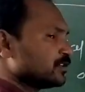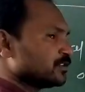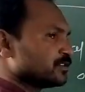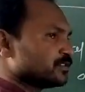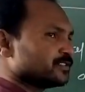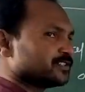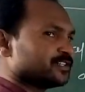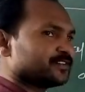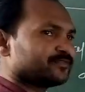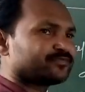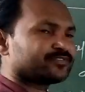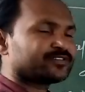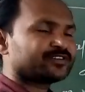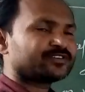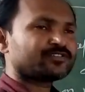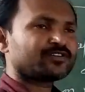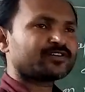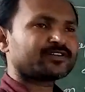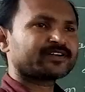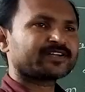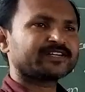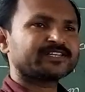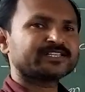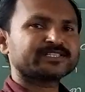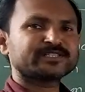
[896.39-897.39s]
different
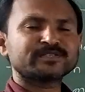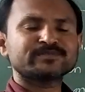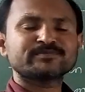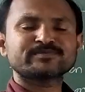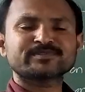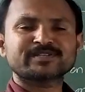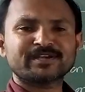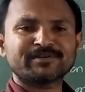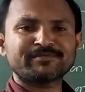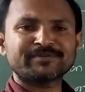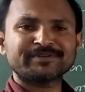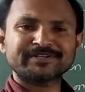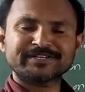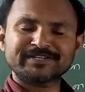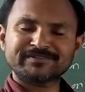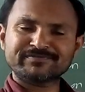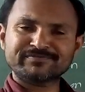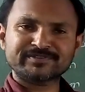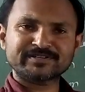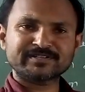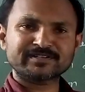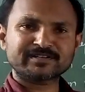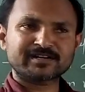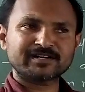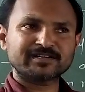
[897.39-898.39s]
organisms having
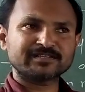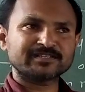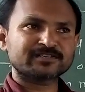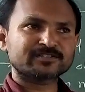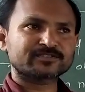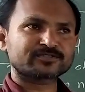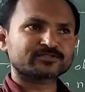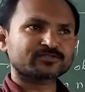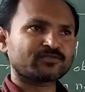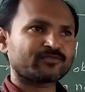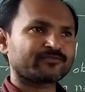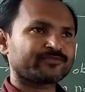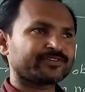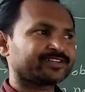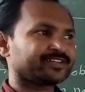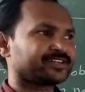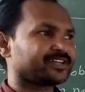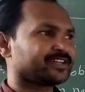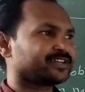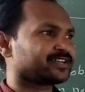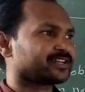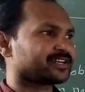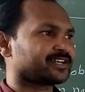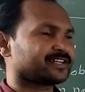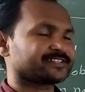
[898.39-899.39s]
different colors, so we
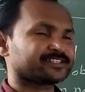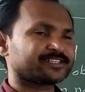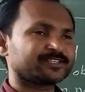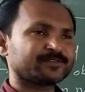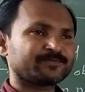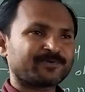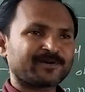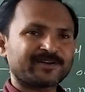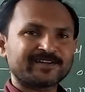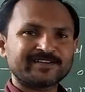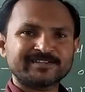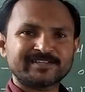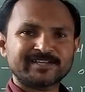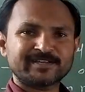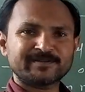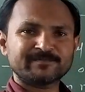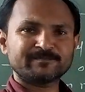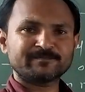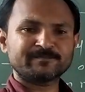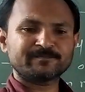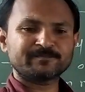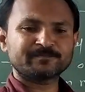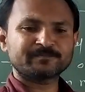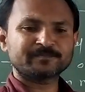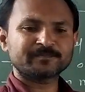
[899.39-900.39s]
can classify
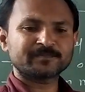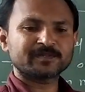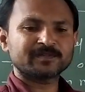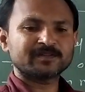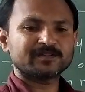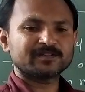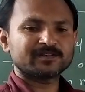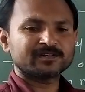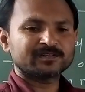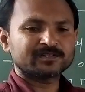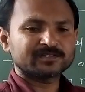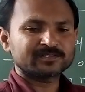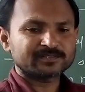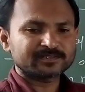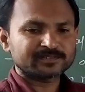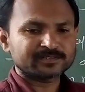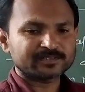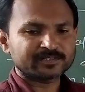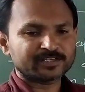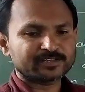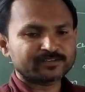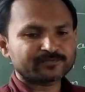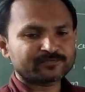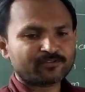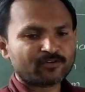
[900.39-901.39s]
them,
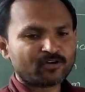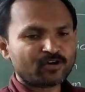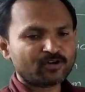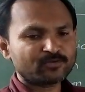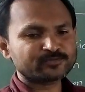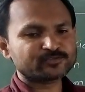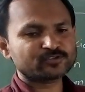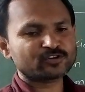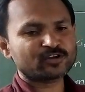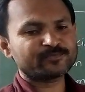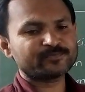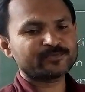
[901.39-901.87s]
and forms of that